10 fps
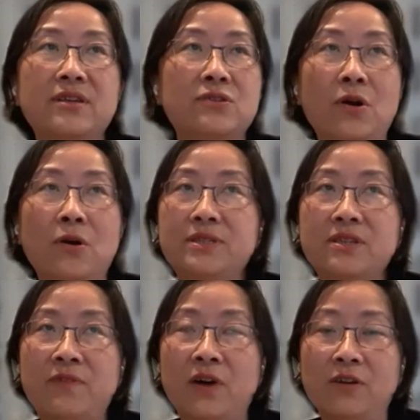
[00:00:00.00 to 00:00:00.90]
is
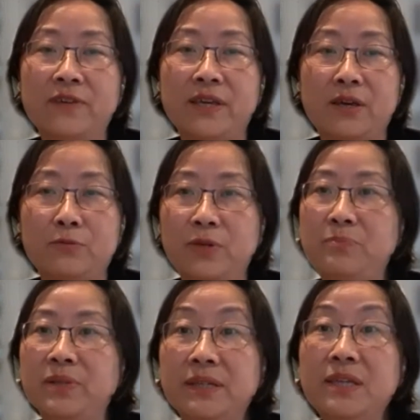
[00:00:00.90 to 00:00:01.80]
always evolving, and we
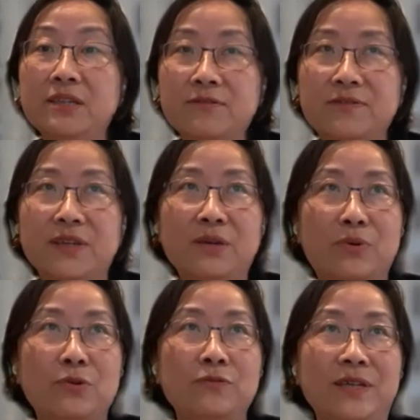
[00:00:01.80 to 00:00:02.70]
believe
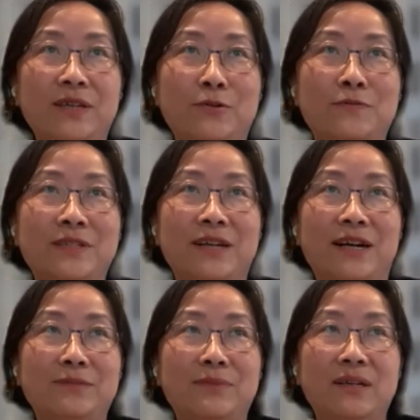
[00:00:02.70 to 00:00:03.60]
improving over
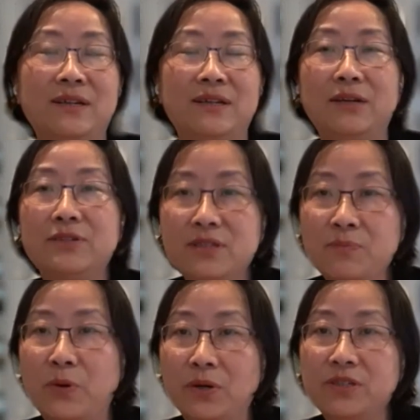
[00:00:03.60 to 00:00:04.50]
time. Now, it's
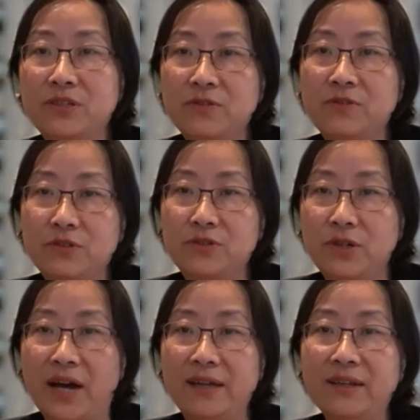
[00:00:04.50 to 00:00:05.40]
important to
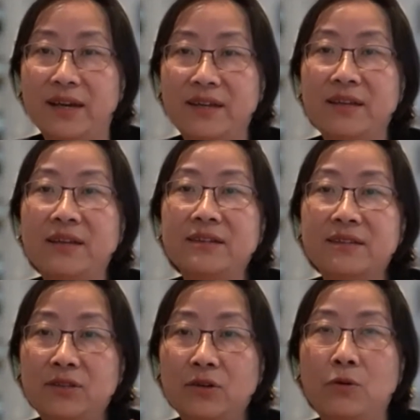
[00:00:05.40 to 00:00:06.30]
highlight
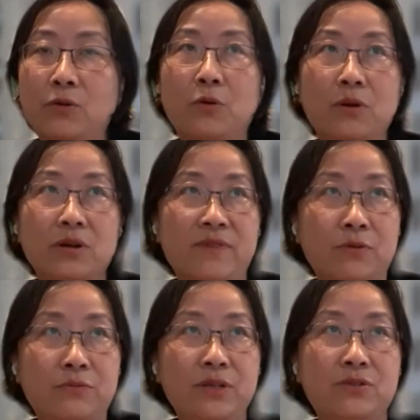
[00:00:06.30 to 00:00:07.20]
that the core of
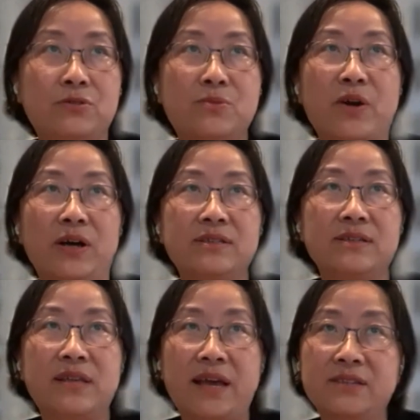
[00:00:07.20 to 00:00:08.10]
our research
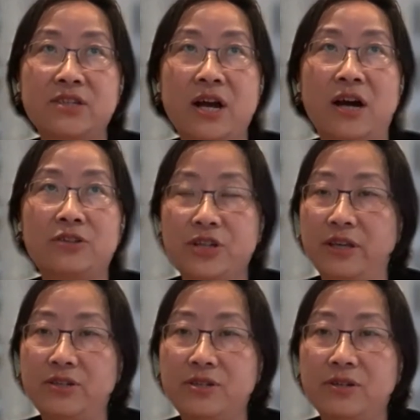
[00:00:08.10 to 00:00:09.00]
process has not
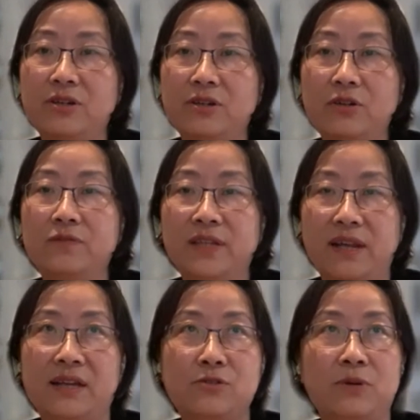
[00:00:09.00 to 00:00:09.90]
changed over the
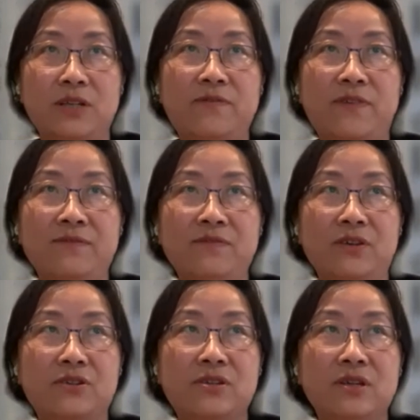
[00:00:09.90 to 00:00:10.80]
last 25
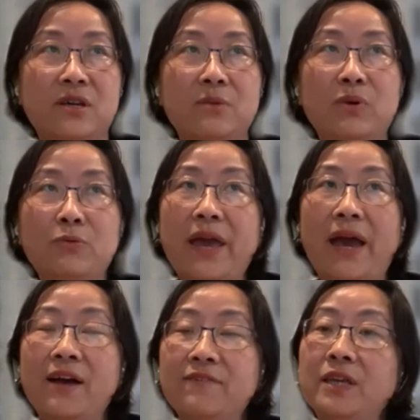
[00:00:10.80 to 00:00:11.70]
years, but we
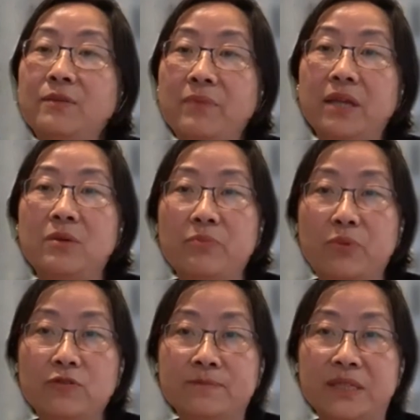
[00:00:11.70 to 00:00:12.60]
have made
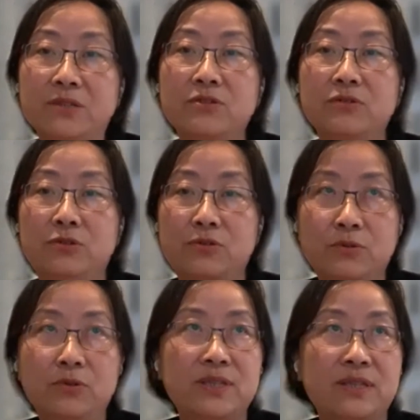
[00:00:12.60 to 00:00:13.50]
improvements to the
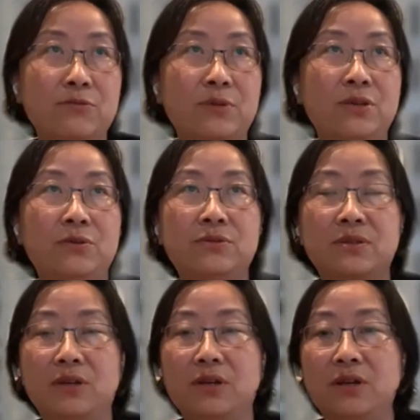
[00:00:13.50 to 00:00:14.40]
tools that we
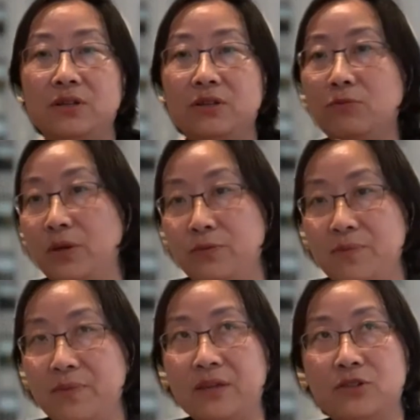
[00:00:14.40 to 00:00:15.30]
use, the way
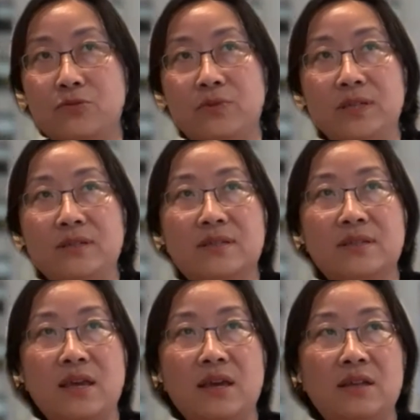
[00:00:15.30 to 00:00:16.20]
we manage risks,
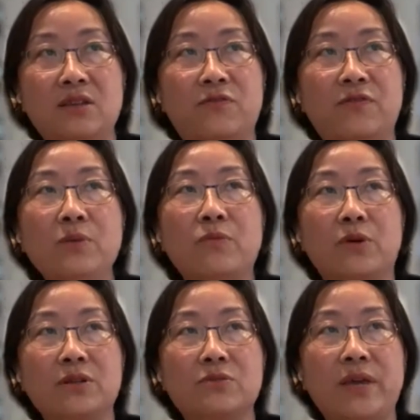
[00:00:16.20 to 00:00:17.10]
and the
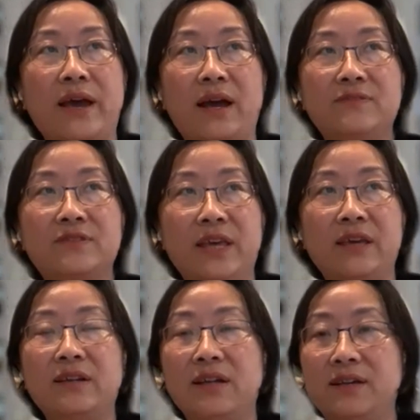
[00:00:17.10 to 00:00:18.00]
frameworks we have to
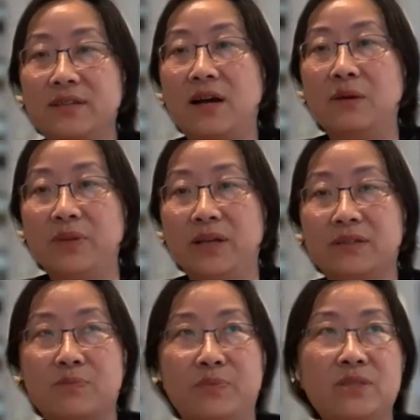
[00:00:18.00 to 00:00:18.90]
analyze
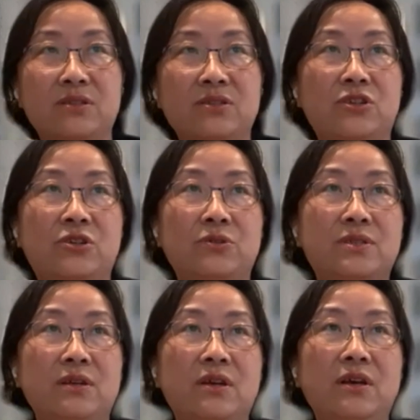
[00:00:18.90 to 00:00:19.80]
complex business
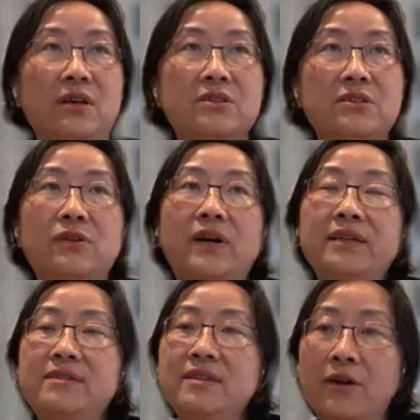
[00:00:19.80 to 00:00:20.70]
issues. So I
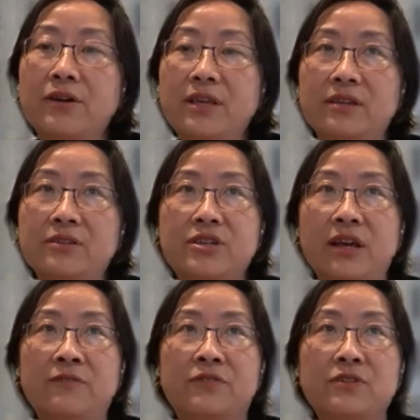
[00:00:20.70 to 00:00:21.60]
see our ESG
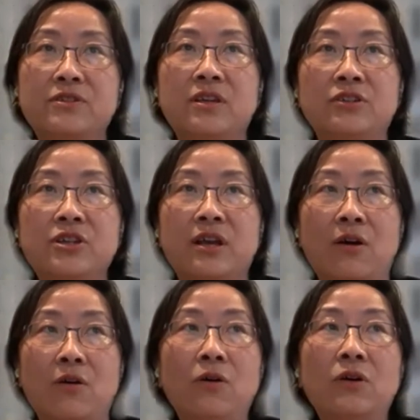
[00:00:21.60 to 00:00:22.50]
efforts touching
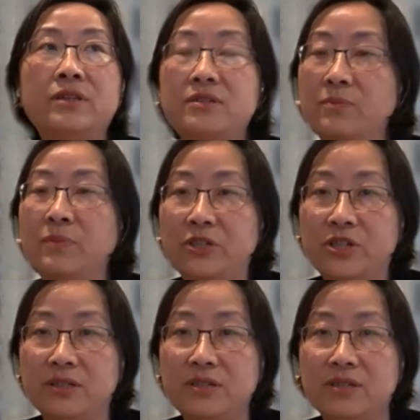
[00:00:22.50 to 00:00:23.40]
on all these
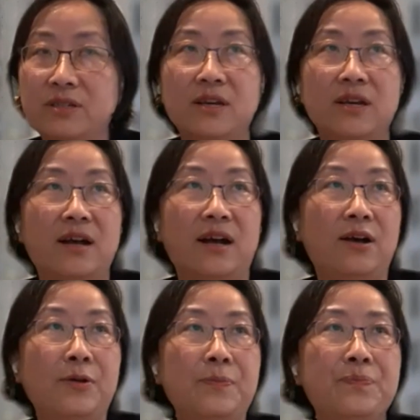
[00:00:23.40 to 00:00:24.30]
dimensions.
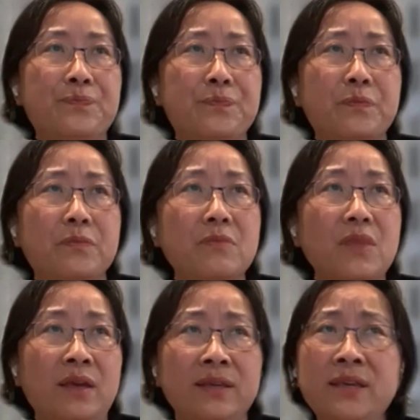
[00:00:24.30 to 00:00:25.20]

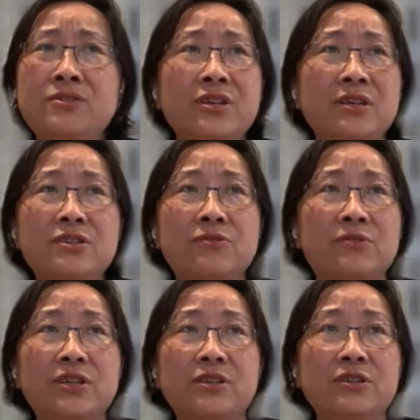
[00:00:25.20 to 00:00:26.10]
ESG
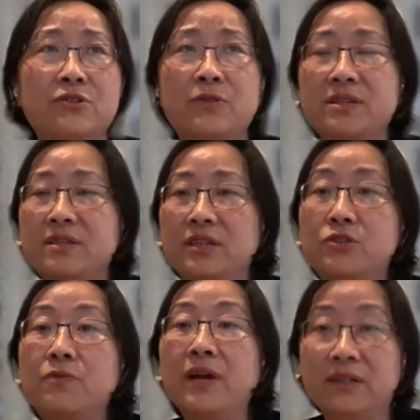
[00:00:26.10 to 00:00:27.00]
considerations translate
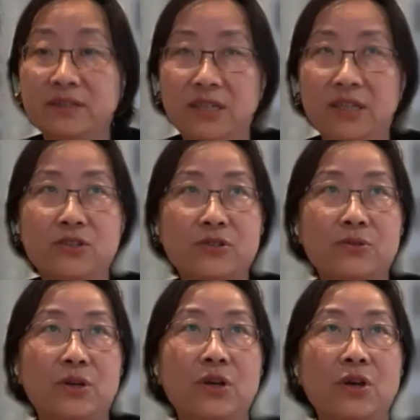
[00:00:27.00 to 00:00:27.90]
directly
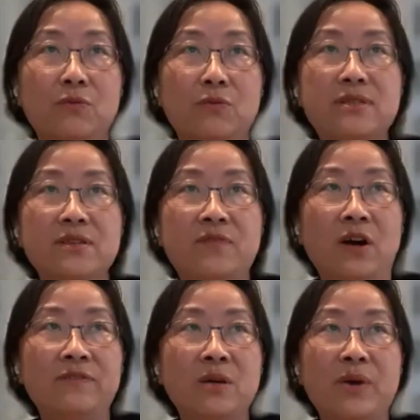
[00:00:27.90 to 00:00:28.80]
into what's
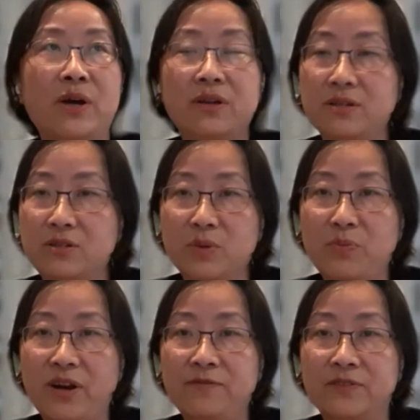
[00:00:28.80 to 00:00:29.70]
evolving about customer
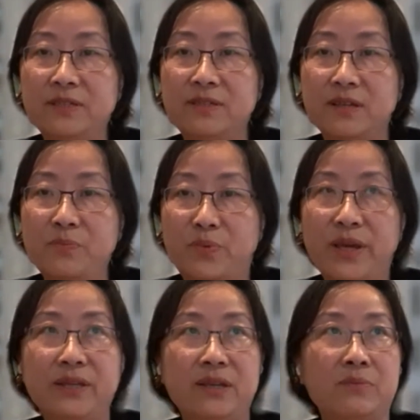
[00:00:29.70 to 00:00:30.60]
preference and brand